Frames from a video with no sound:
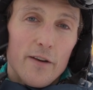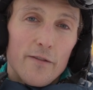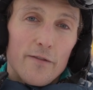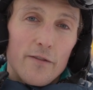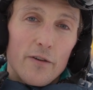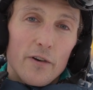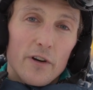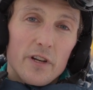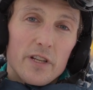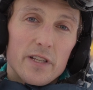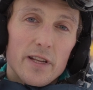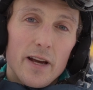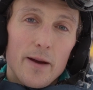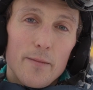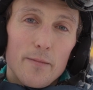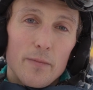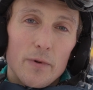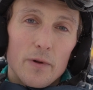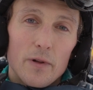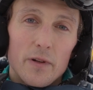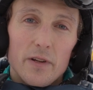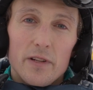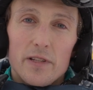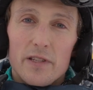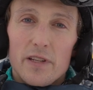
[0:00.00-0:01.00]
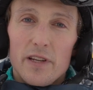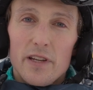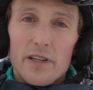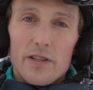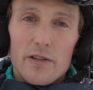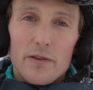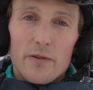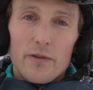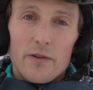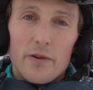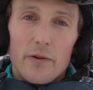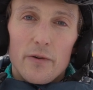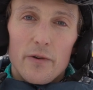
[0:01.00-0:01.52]
For example, it's
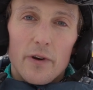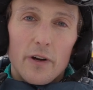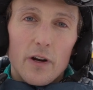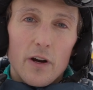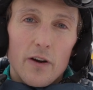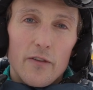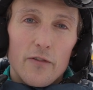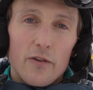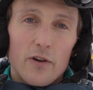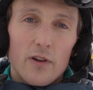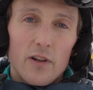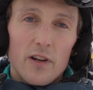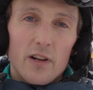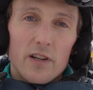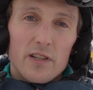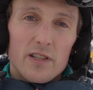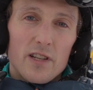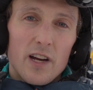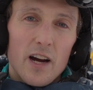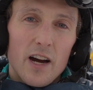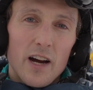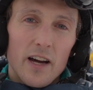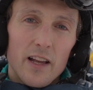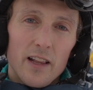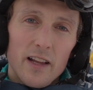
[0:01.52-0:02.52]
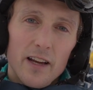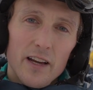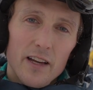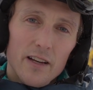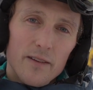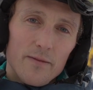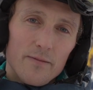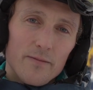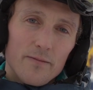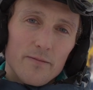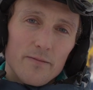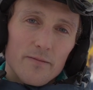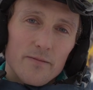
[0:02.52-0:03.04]
easier to recover lost highlight
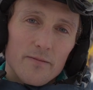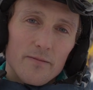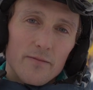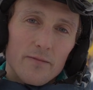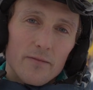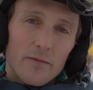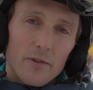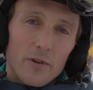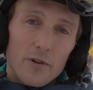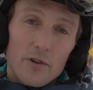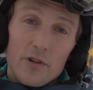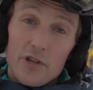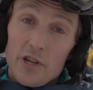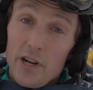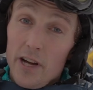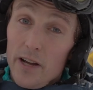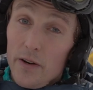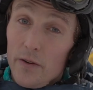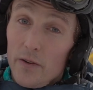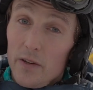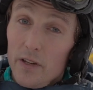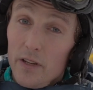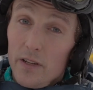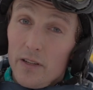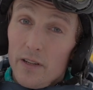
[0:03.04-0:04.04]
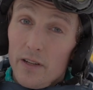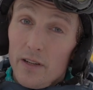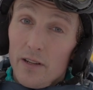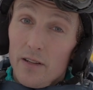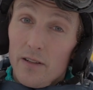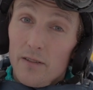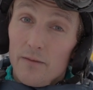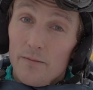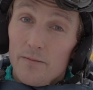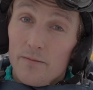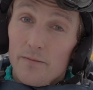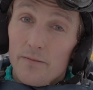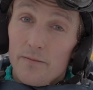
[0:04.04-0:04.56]
or shadow
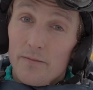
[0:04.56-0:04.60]
detail,